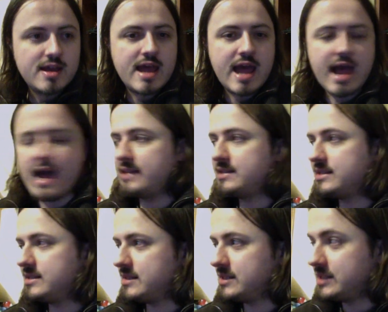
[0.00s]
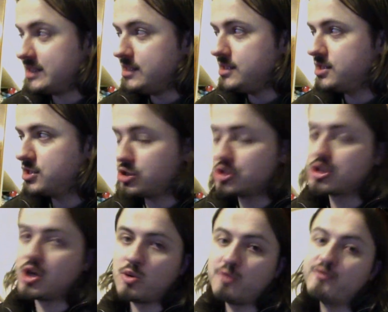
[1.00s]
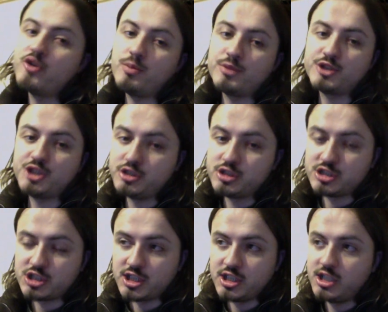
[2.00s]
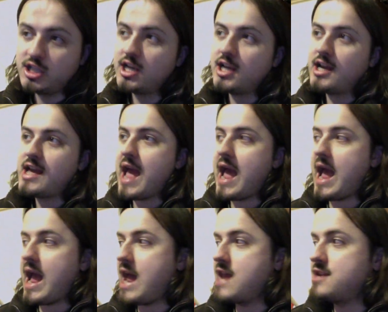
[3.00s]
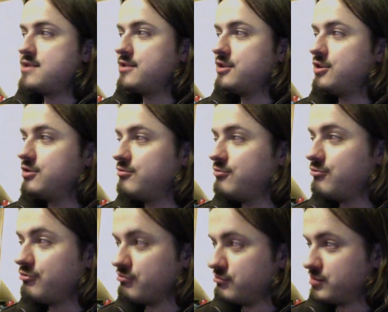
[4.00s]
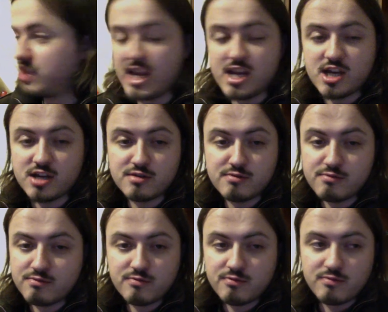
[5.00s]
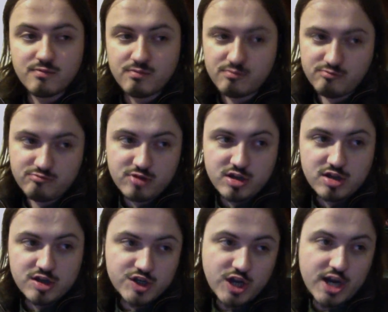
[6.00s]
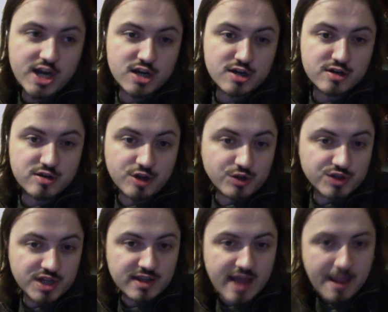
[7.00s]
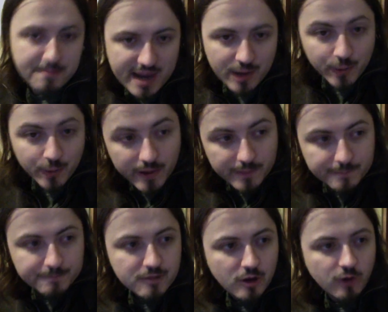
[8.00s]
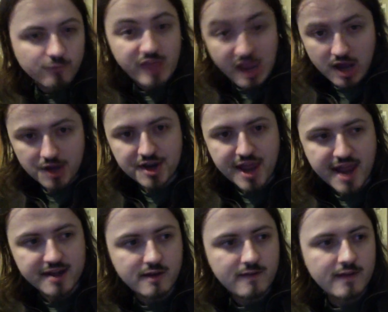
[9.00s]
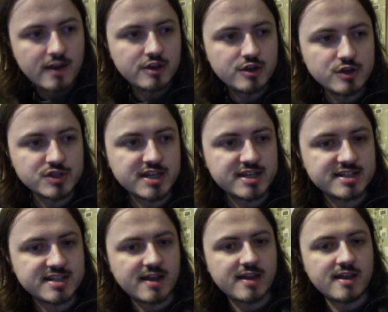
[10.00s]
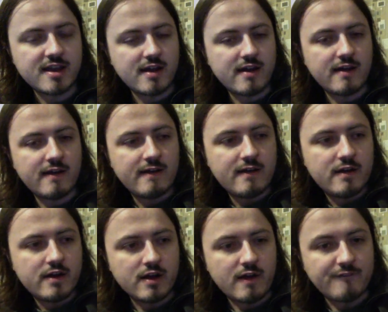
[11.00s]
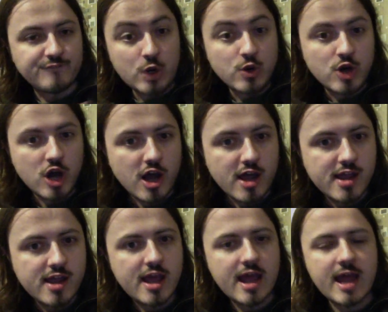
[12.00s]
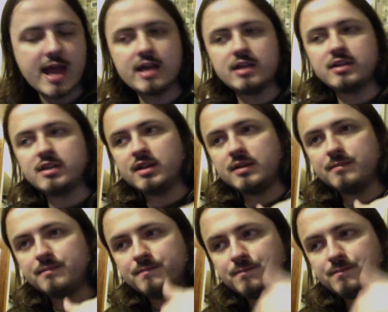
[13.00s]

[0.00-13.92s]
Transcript: has seized control of the opportunity and taken using that power of the undead, using it as a foci, and